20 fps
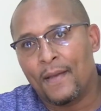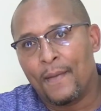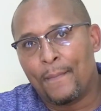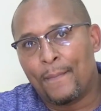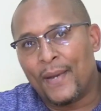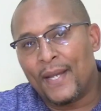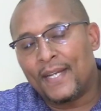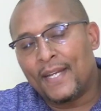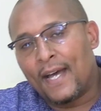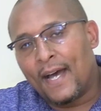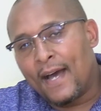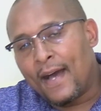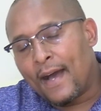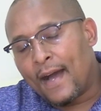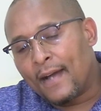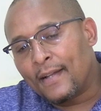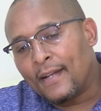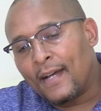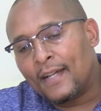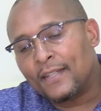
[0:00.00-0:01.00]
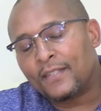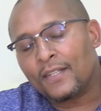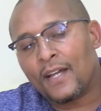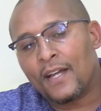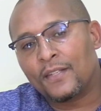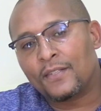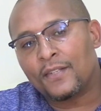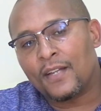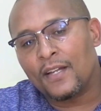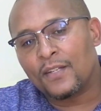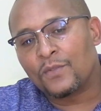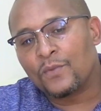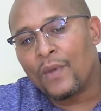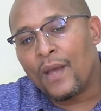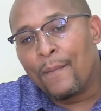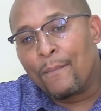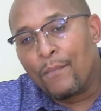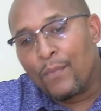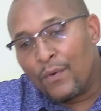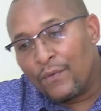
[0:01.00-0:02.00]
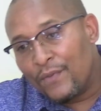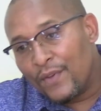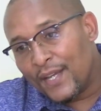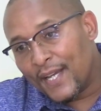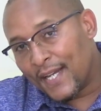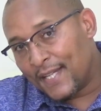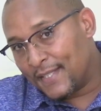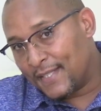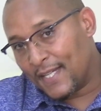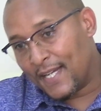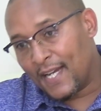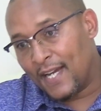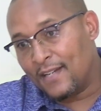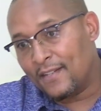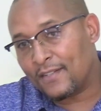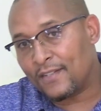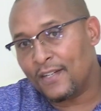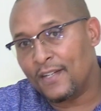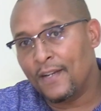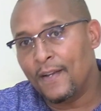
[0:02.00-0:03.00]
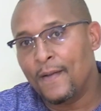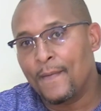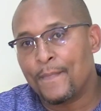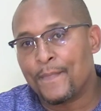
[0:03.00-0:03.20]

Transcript: But as we are moving as a country,